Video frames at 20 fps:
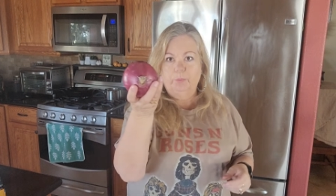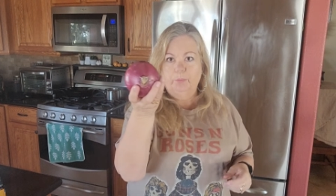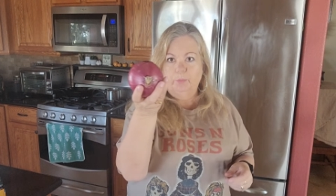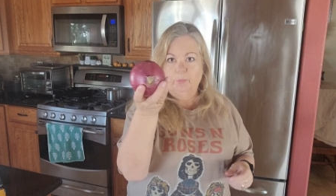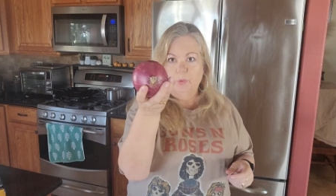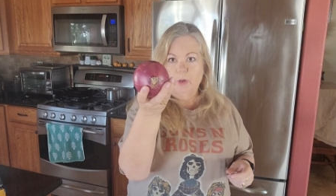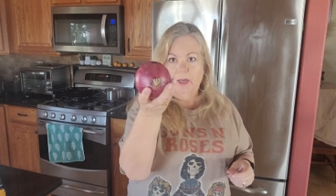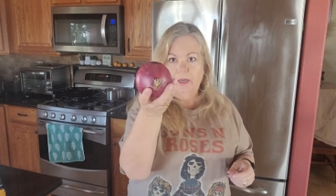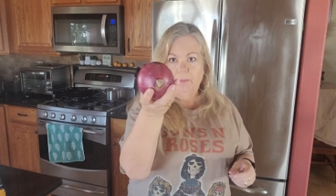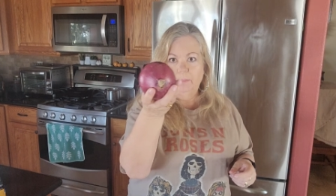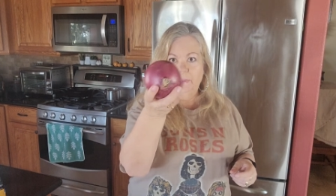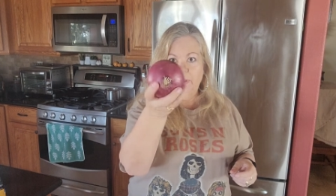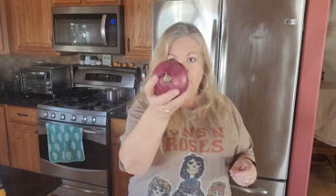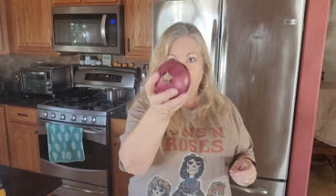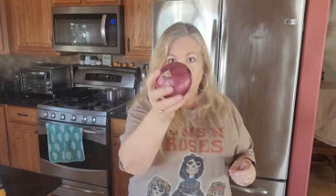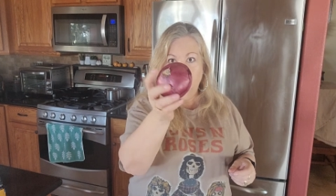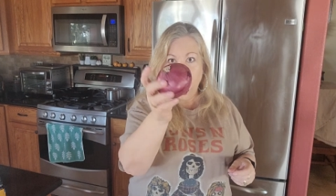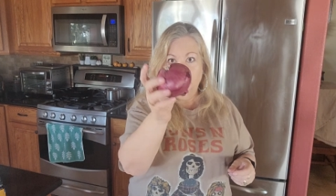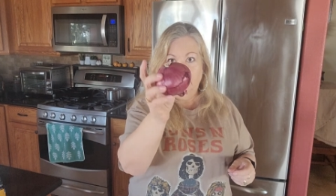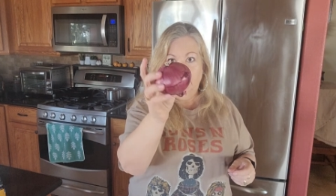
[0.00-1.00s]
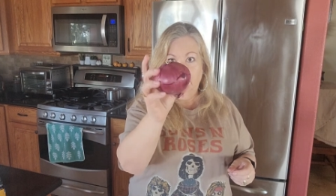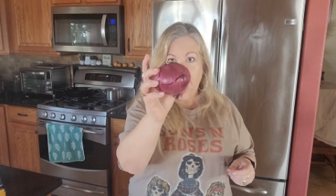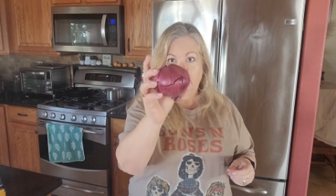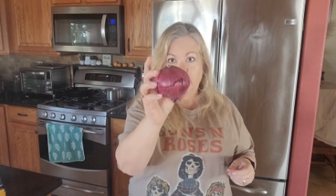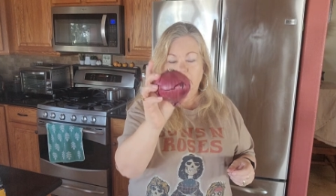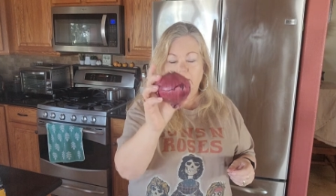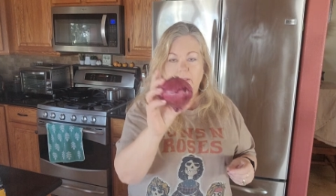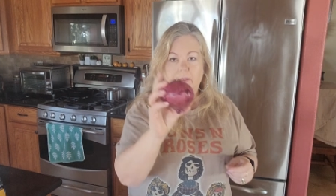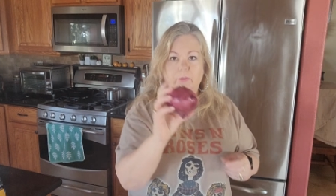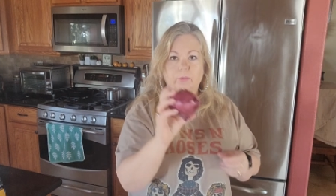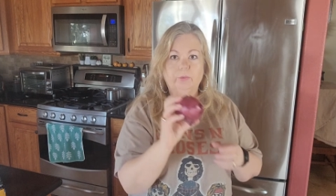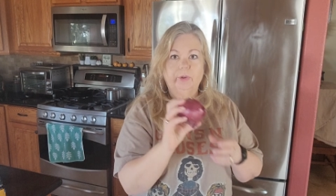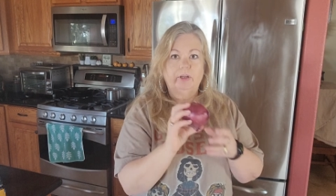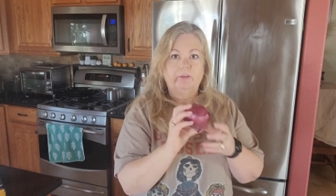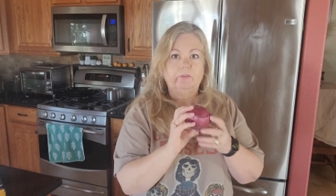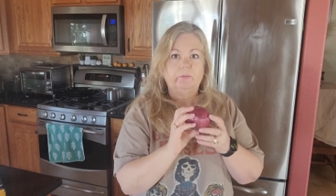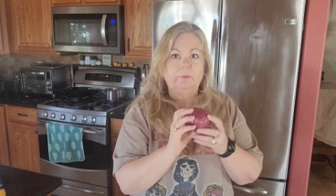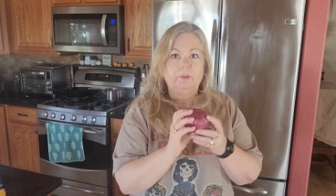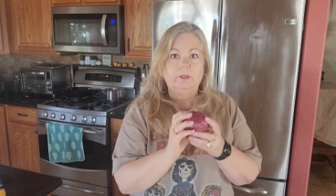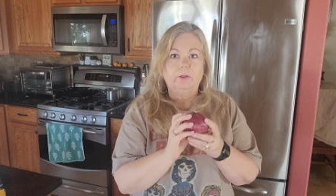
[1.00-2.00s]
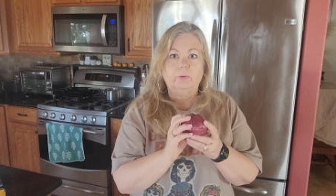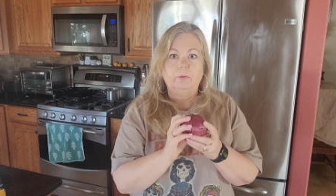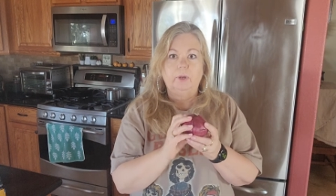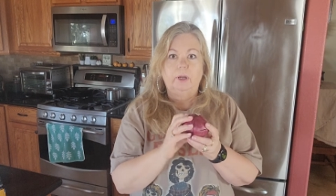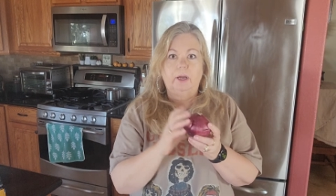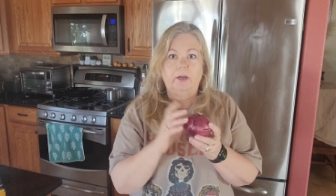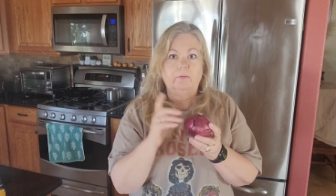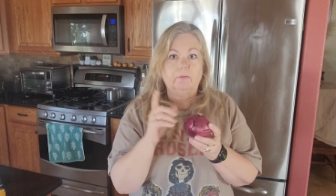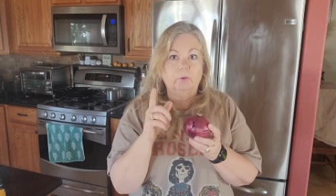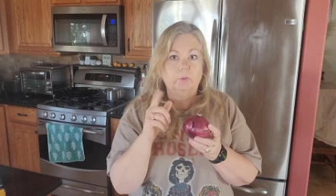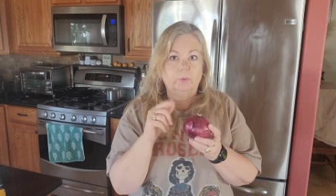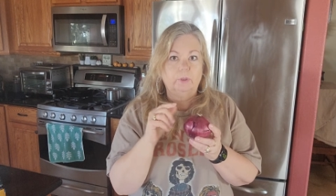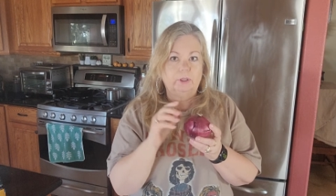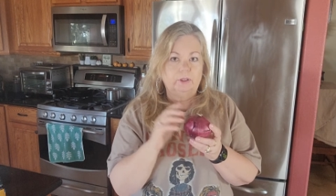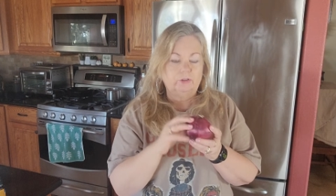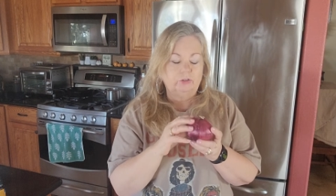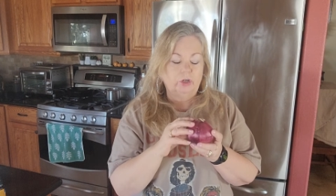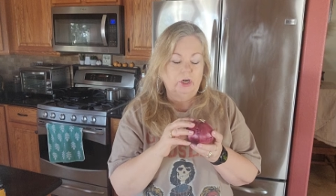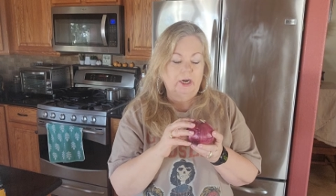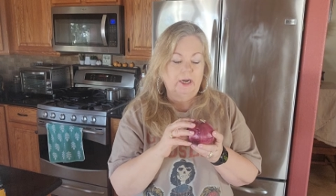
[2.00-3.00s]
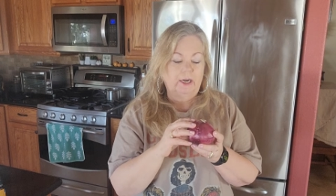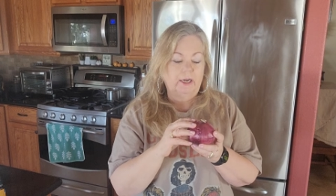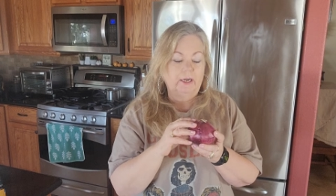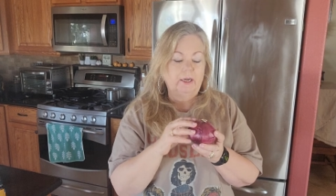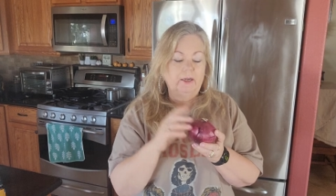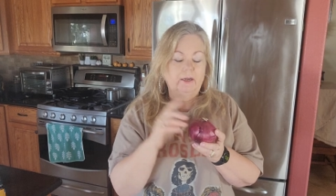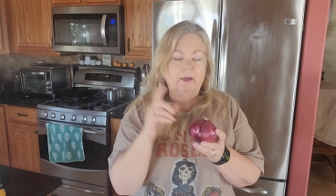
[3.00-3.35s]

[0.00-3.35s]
red pickled onion recipe you ever want to try.